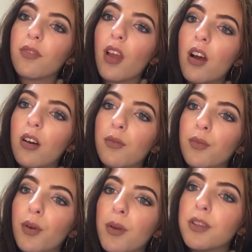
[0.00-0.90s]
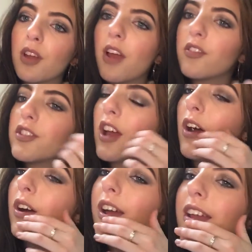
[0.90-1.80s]
we're about to go have a
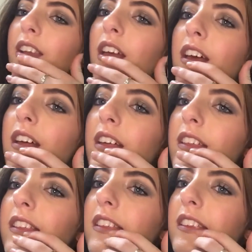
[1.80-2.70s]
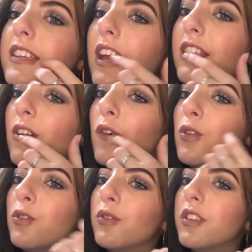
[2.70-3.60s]
shower, and yeah, they're
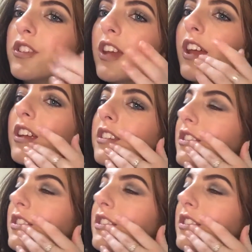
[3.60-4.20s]
all the shared